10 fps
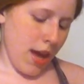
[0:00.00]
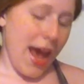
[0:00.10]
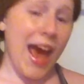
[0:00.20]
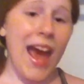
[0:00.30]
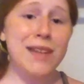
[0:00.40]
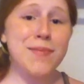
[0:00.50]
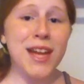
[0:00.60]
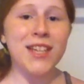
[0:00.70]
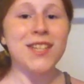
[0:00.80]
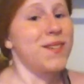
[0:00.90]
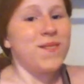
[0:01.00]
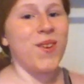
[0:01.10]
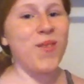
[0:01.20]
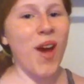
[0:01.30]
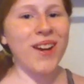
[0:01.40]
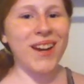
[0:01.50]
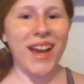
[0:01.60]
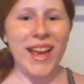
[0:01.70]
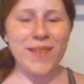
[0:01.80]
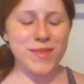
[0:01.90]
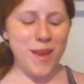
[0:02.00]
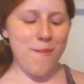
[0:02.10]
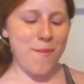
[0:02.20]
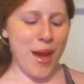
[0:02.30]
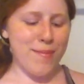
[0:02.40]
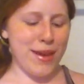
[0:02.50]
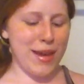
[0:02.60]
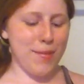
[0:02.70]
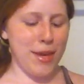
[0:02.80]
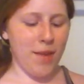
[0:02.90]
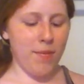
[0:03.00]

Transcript: Hey Mitch from Hunger Games, my baby.